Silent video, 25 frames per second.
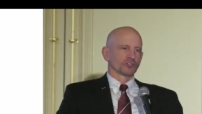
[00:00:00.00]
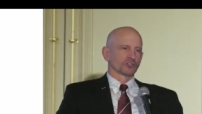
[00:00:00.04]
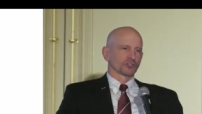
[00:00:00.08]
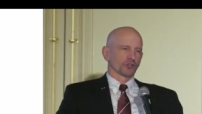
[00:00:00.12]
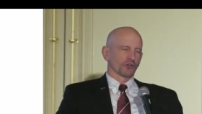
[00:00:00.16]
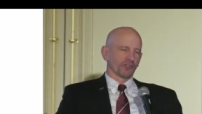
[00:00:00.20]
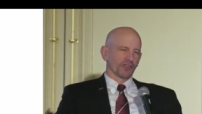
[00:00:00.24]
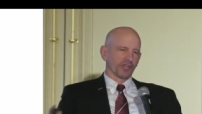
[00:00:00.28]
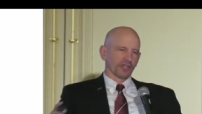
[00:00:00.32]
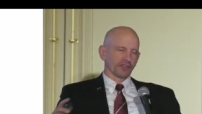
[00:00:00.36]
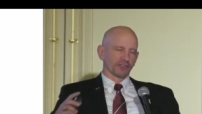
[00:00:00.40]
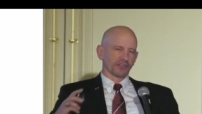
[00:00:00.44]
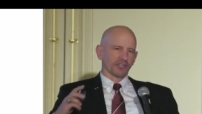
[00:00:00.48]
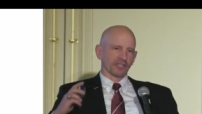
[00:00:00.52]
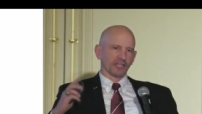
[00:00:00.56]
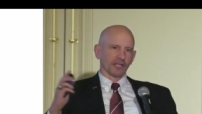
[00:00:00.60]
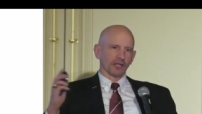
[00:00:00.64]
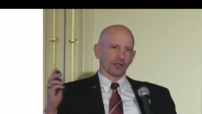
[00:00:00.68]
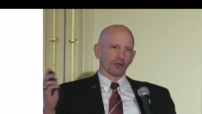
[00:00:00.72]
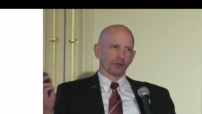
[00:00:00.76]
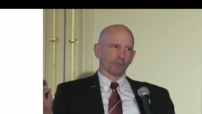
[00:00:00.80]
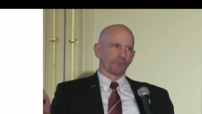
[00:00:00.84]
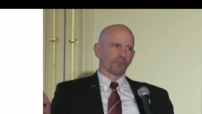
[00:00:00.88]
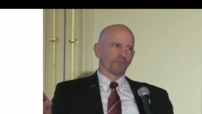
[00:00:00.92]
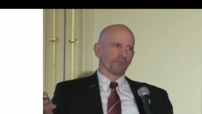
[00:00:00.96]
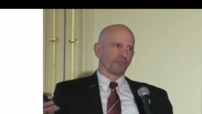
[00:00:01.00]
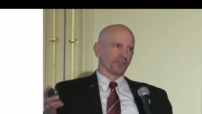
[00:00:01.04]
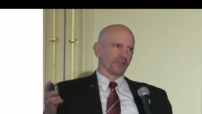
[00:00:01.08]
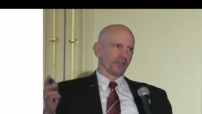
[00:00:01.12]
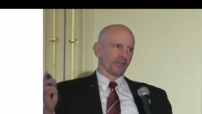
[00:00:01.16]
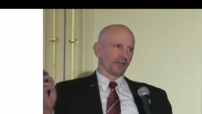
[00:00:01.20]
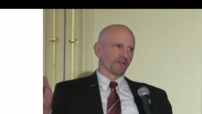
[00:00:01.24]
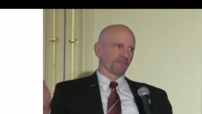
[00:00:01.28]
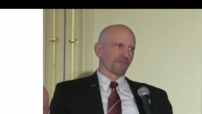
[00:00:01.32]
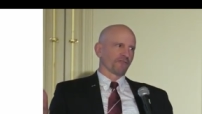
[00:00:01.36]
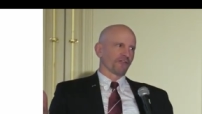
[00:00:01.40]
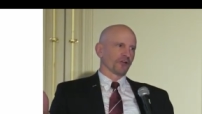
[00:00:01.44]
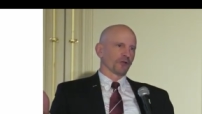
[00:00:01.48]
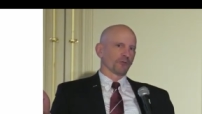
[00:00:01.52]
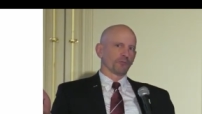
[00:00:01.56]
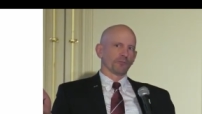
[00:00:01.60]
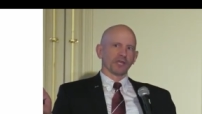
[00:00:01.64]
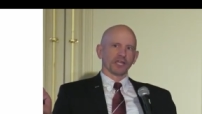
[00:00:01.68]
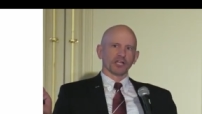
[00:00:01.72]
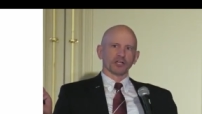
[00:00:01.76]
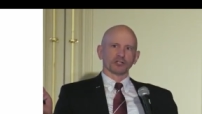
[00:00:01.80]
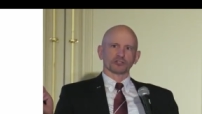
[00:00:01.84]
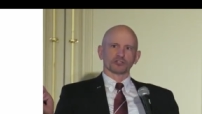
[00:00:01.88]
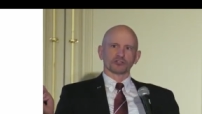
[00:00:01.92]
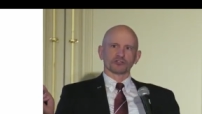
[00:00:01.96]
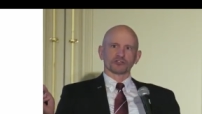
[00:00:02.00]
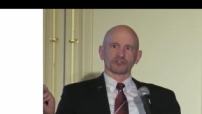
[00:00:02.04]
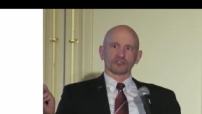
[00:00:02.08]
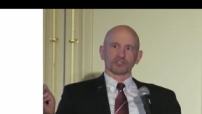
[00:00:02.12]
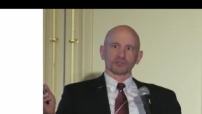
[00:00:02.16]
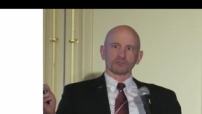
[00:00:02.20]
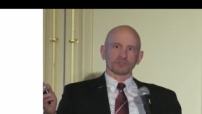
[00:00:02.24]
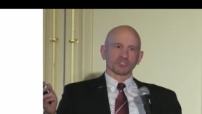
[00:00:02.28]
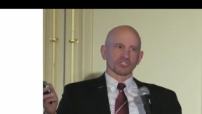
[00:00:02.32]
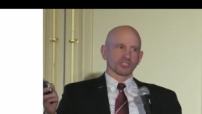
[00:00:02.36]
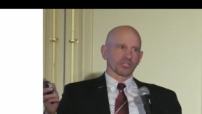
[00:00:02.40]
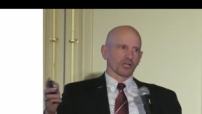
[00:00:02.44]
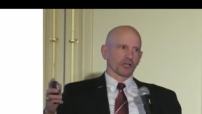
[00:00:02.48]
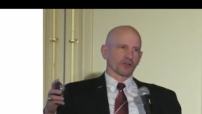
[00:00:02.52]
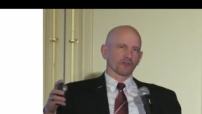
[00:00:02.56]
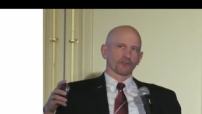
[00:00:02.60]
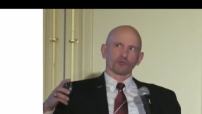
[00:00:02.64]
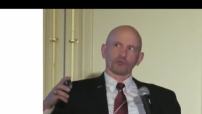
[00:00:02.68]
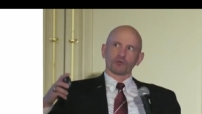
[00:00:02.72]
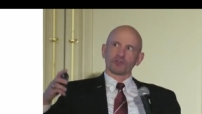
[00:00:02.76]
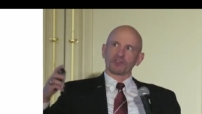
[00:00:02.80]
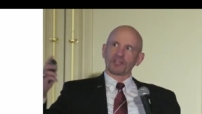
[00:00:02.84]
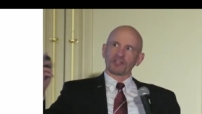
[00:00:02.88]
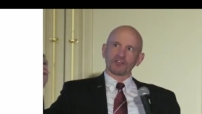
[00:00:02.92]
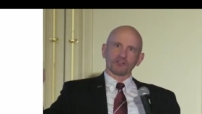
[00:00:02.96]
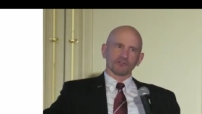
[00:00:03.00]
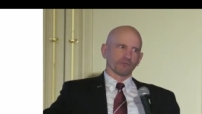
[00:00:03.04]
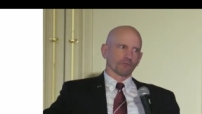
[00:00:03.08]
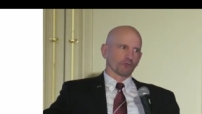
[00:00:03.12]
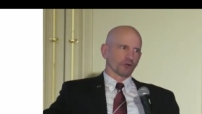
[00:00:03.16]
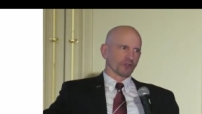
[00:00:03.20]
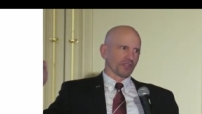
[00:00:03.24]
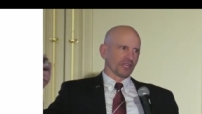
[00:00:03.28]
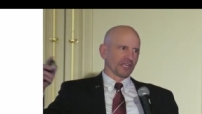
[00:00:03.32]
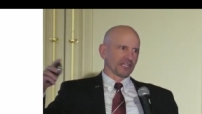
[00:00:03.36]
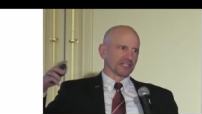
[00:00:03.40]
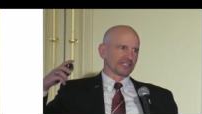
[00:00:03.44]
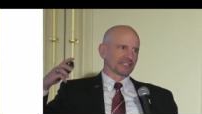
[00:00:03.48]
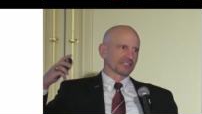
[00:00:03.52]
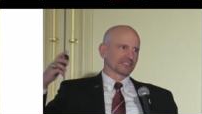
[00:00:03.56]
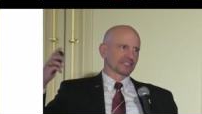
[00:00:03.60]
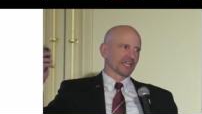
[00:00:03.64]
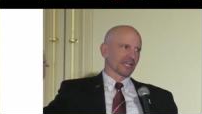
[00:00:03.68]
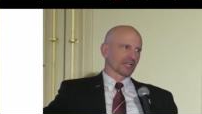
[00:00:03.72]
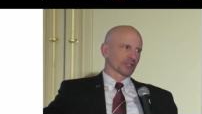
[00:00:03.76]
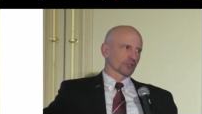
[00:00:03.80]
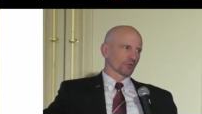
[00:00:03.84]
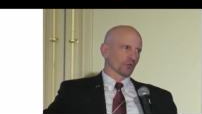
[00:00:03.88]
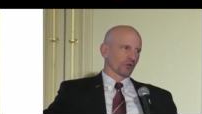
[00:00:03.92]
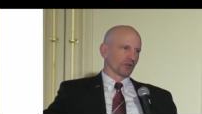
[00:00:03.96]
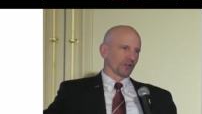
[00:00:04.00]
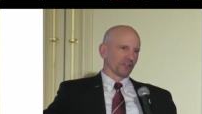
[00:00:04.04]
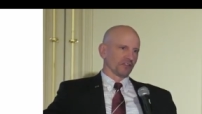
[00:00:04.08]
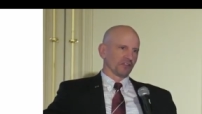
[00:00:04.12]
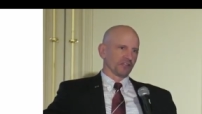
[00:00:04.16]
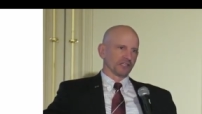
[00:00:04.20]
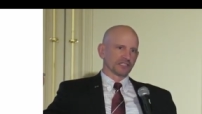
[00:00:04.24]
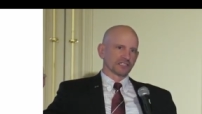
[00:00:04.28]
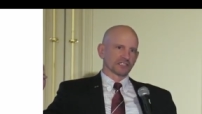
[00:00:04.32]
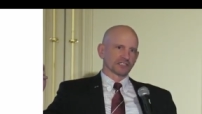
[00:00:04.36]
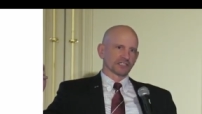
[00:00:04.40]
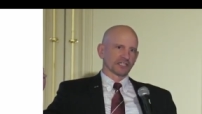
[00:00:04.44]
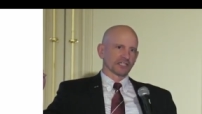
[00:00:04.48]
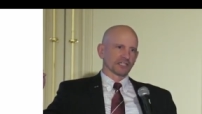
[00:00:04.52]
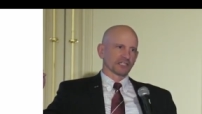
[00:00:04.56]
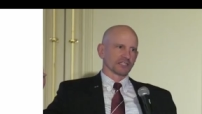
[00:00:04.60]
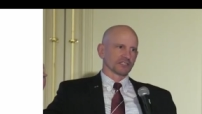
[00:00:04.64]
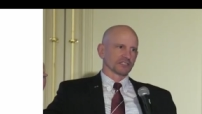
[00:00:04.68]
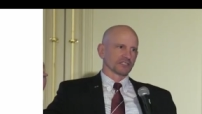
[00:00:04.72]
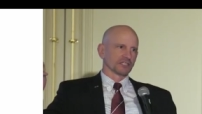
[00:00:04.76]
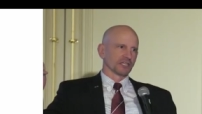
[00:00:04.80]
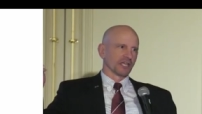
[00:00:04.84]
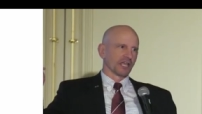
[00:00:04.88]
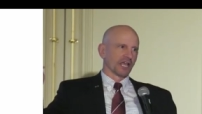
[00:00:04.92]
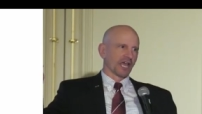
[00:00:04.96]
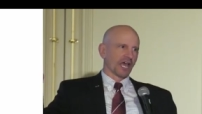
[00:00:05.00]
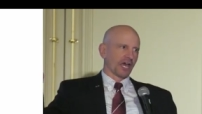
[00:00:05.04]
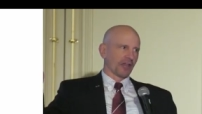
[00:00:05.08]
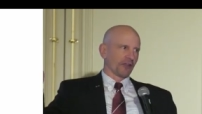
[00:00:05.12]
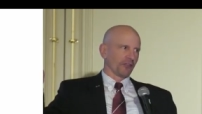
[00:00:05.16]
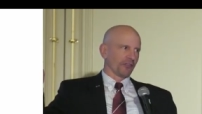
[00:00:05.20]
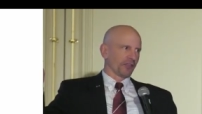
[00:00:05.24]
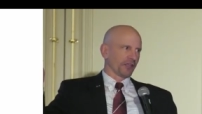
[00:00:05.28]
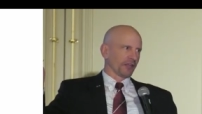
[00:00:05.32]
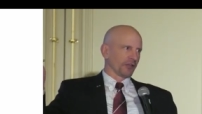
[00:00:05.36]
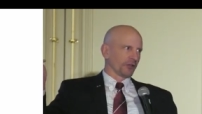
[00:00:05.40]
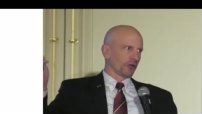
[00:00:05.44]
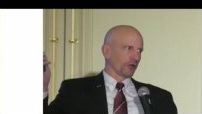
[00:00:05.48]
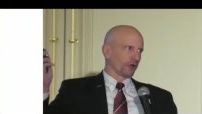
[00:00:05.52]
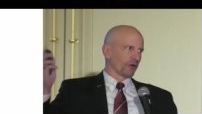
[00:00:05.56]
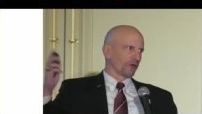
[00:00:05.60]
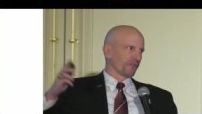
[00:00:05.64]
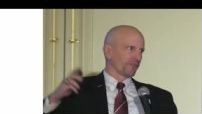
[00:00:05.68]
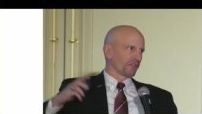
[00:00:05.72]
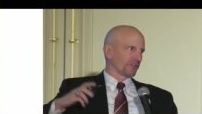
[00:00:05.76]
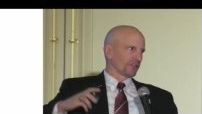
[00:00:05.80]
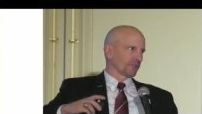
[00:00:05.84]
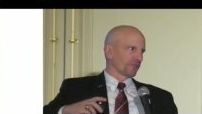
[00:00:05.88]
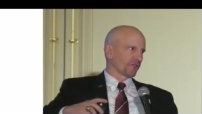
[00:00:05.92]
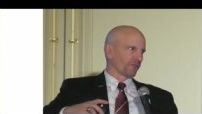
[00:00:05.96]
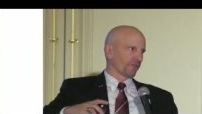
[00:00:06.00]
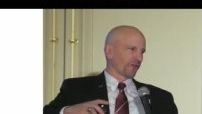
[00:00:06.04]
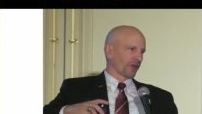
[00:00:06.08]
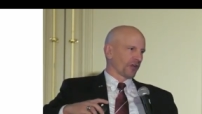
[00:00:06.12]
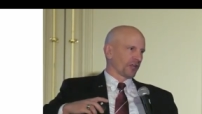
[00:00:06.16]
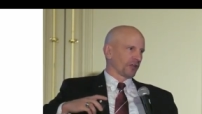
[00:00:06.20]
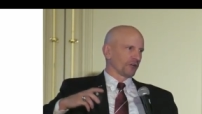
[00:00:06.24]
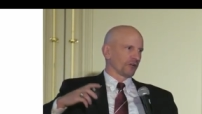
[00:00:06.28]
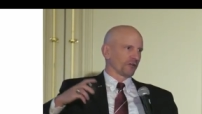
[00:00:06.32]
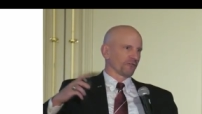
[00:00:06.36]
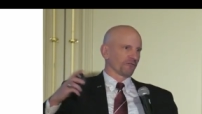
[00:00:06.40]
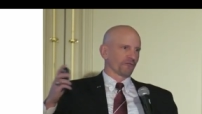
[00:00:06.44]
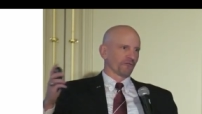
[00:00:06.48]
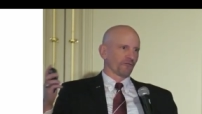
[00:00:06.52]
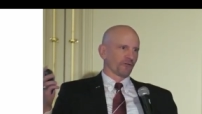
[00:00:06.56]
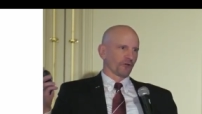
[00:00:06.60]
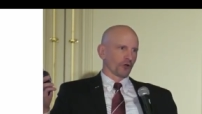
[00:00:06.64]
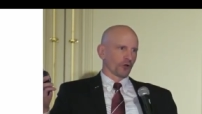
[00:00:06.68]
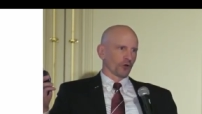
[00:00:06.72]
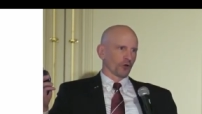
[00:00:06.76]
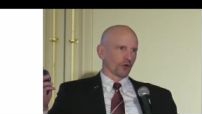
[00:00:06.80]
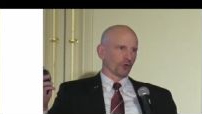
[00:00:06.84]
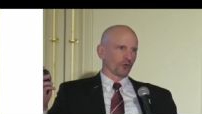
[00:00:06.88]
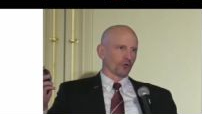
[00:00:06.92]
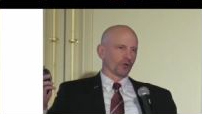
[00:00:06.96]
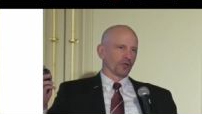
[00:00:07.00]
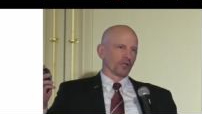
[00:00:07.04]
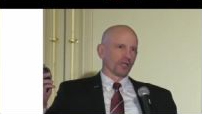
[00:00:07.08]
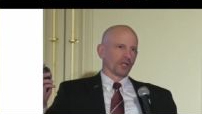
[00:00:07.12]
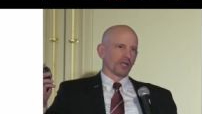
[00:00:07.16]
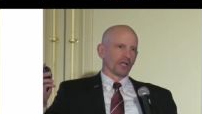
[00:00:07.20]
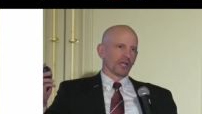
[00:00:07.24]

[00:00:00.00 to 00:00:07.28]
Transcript: so that the air, the airfield managers themselves, when they, when they detect one of these things, how do they know if it's friend or foe?